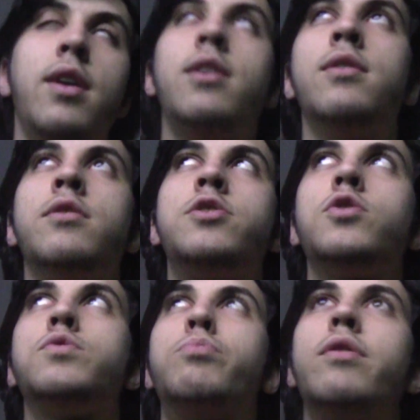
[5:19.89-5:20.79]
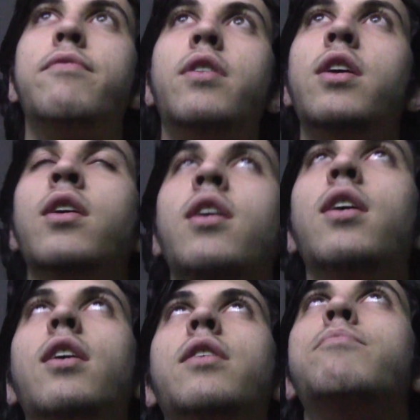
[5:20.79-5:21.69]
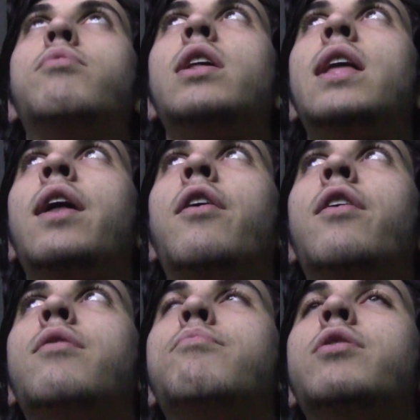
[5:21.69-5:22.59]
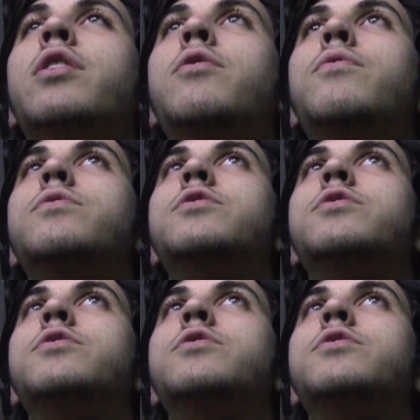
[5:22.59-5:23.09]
and the show's pretty funny and pretty lighthearted and pretty cute.